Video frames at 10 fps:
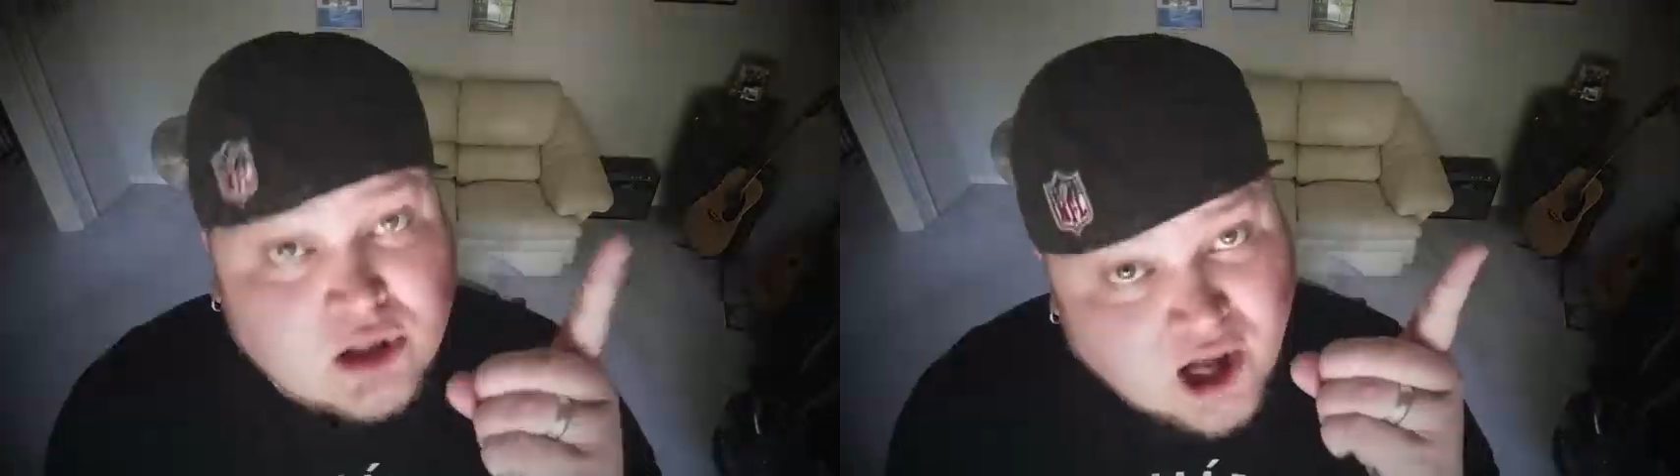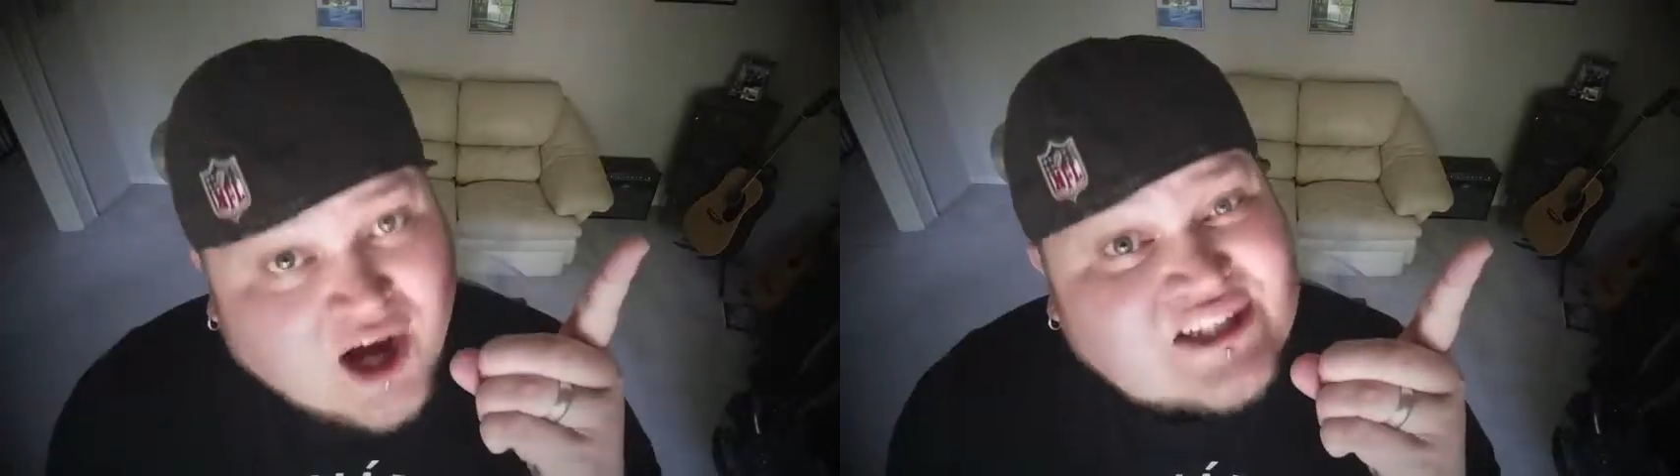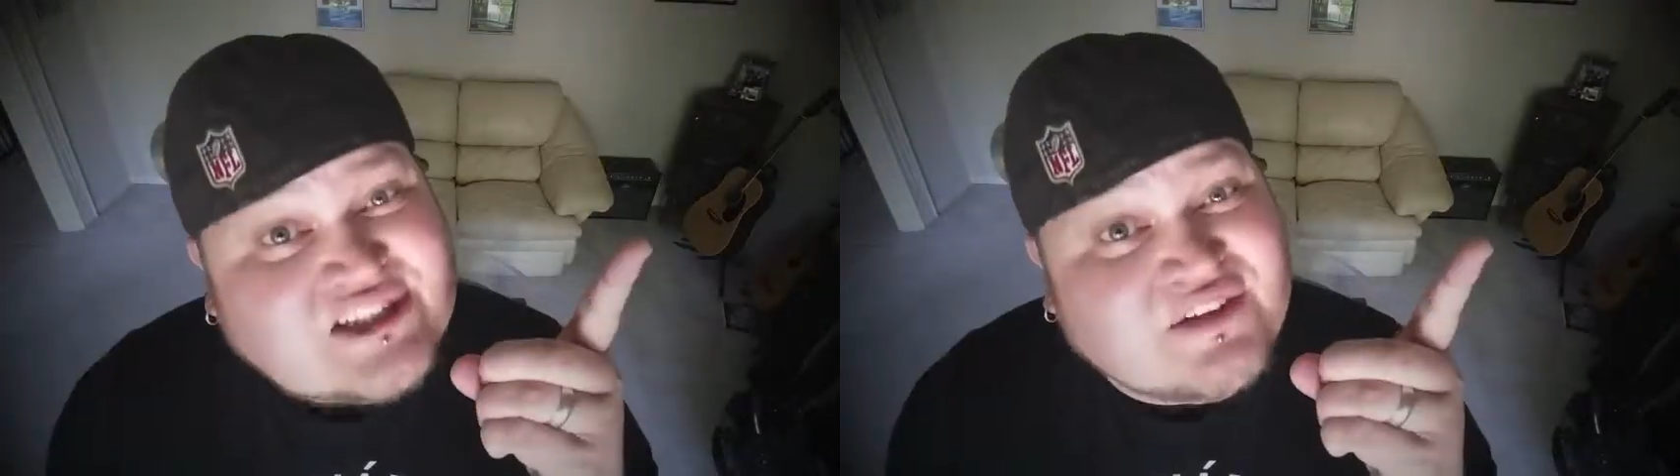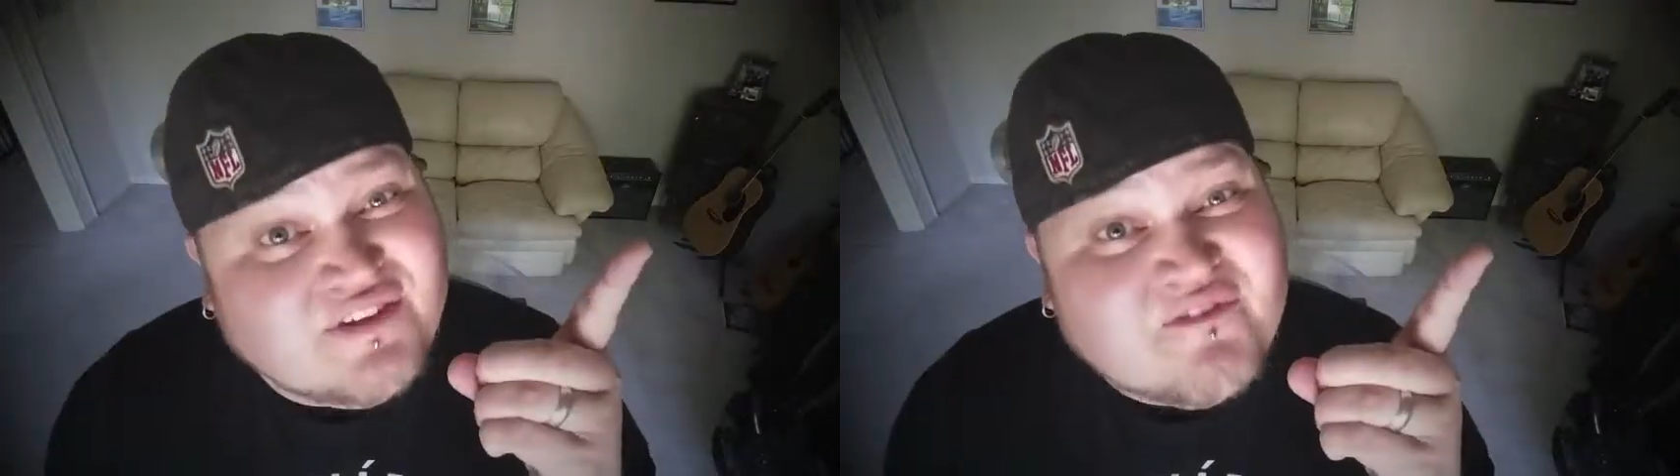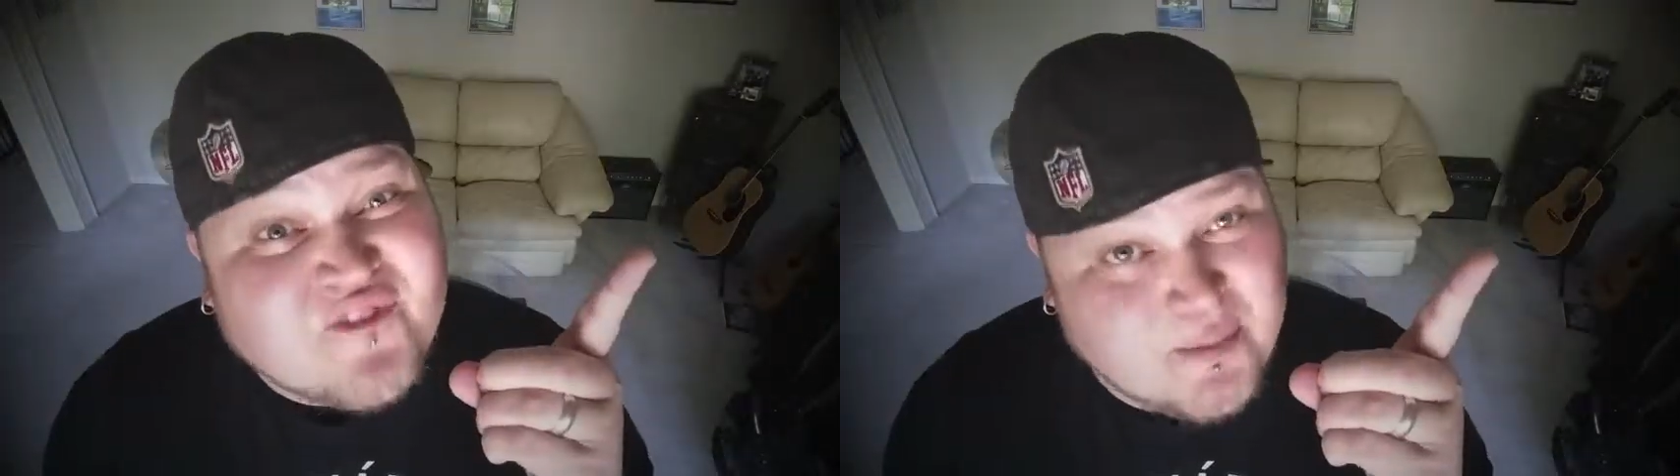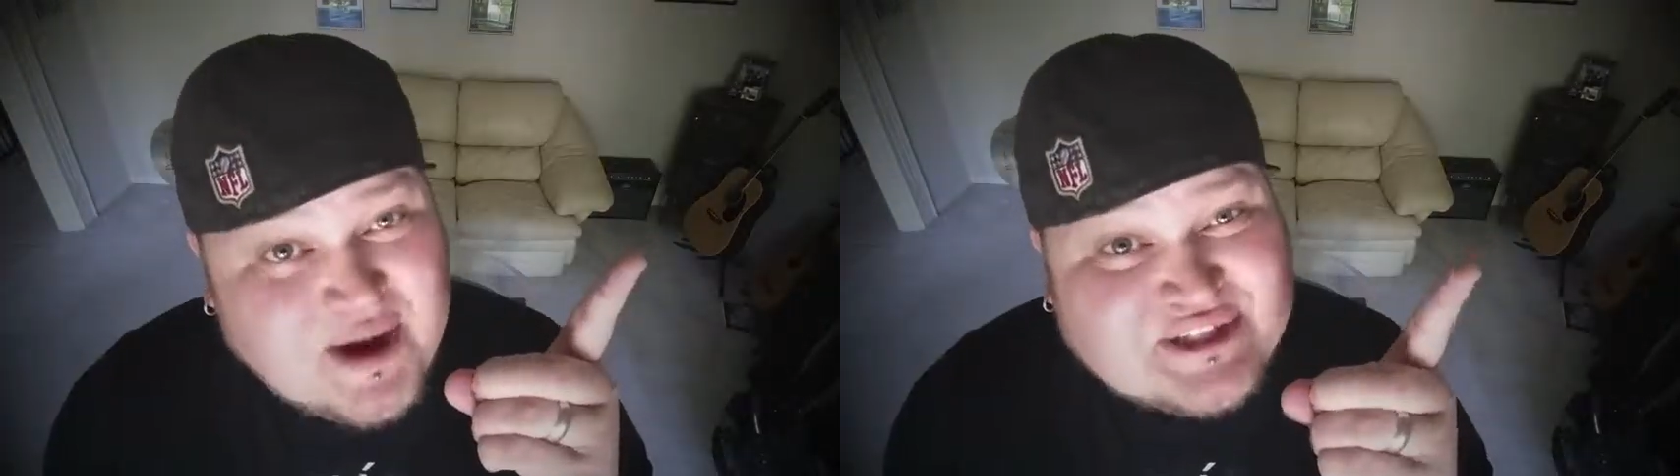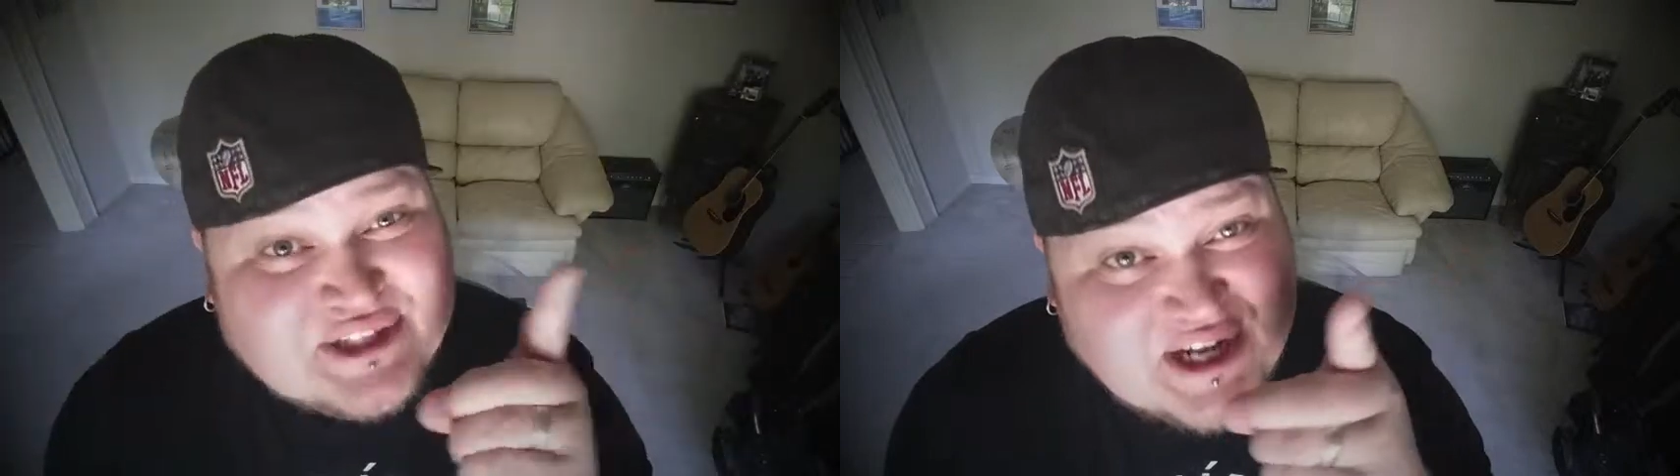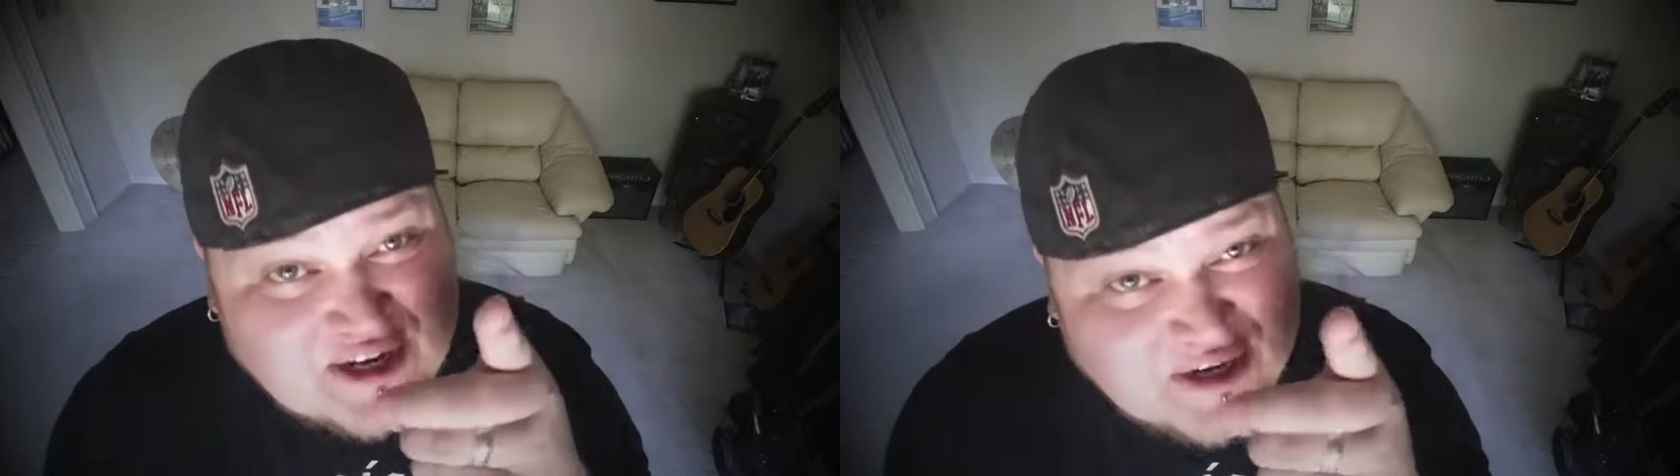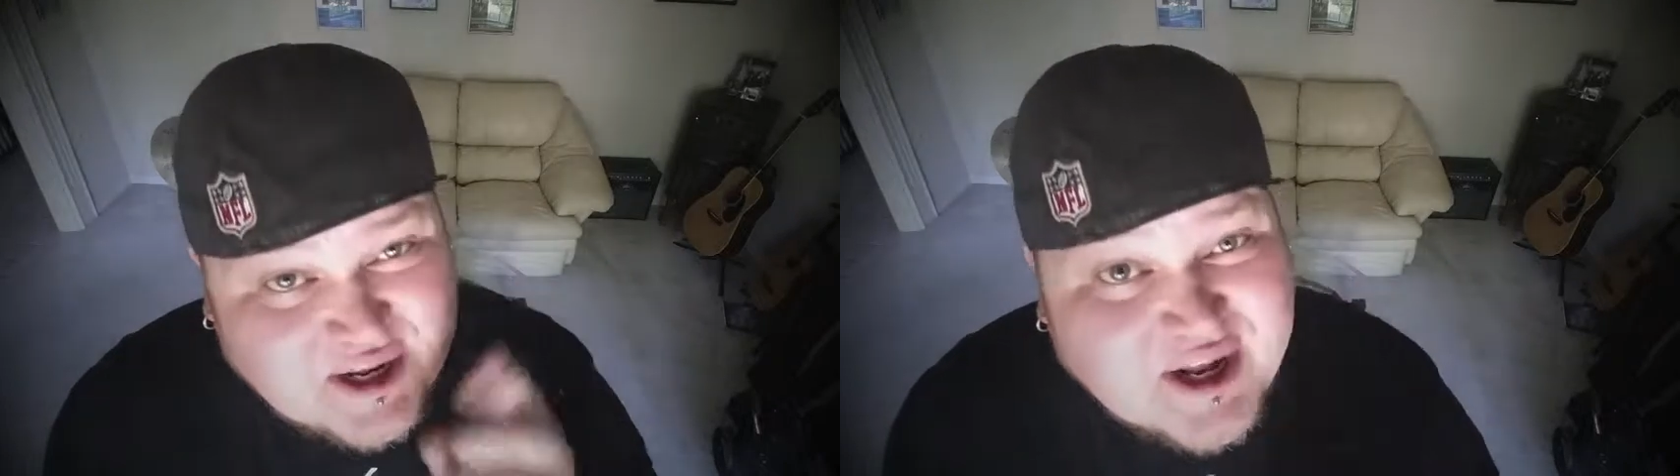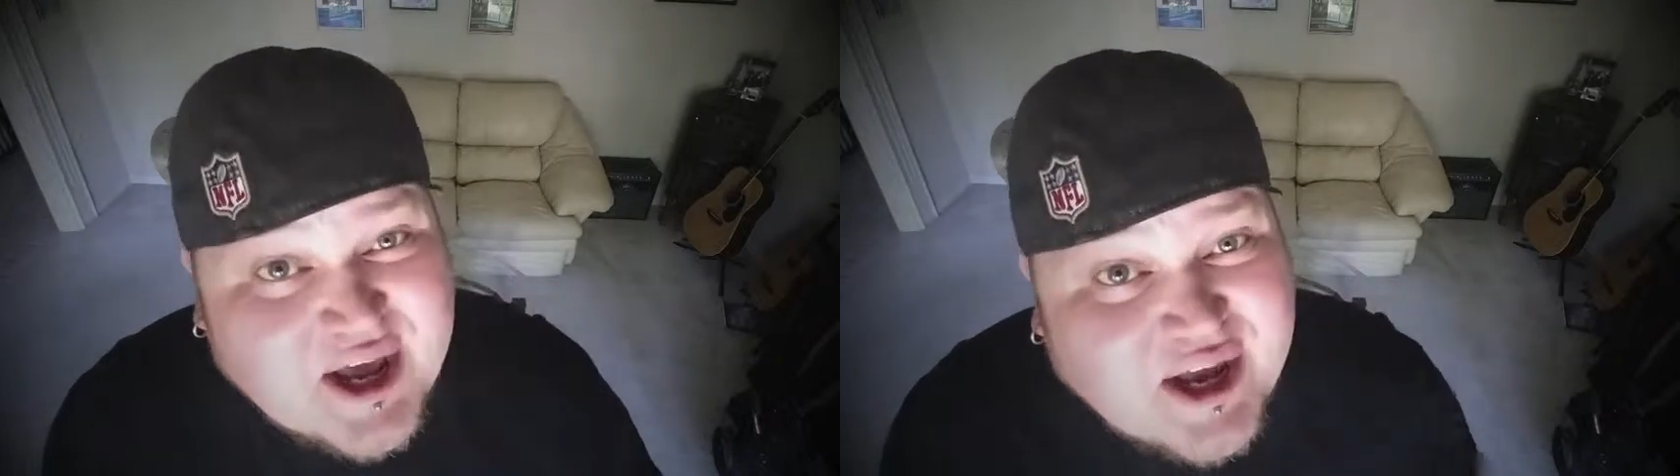Loss of information in
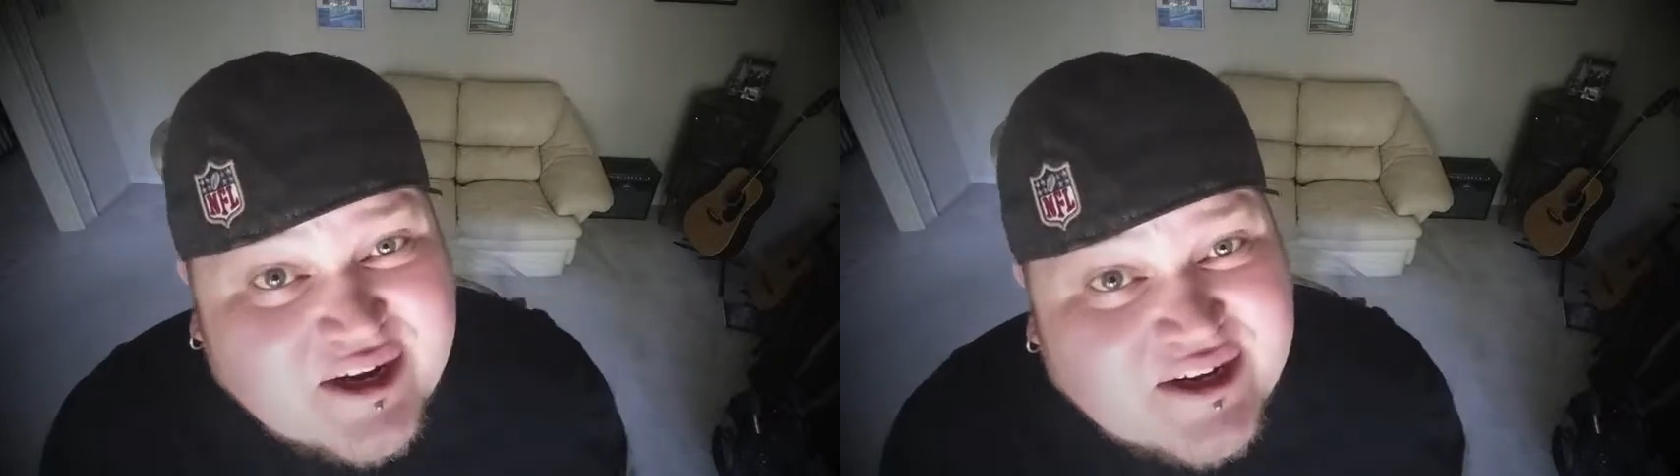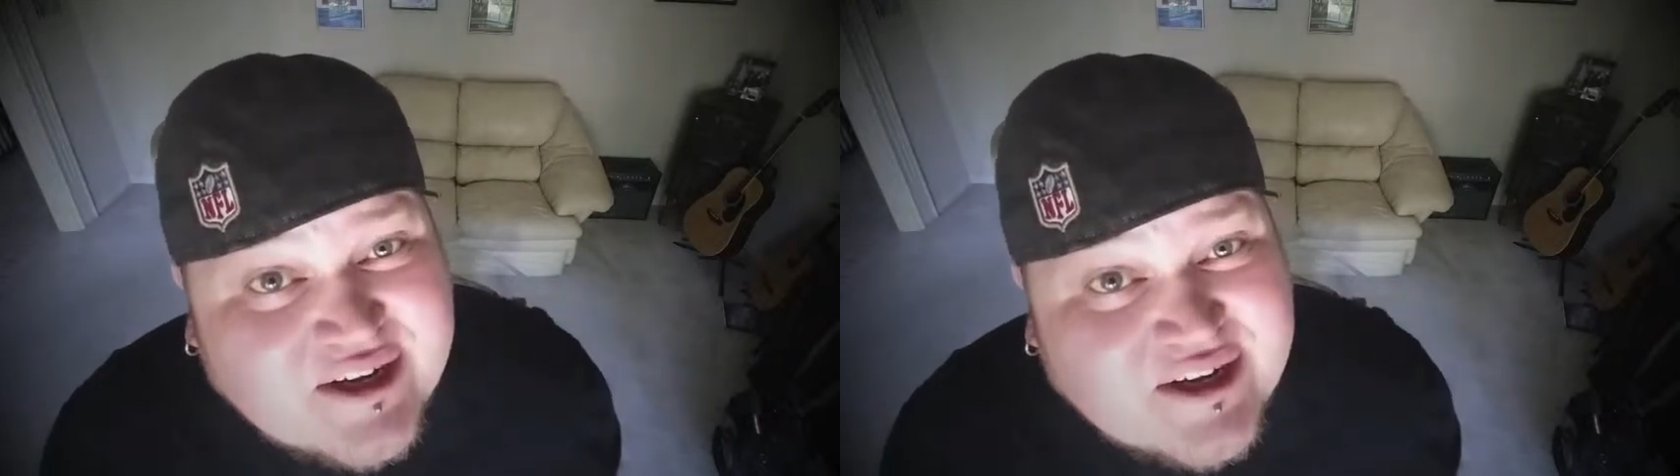DNA.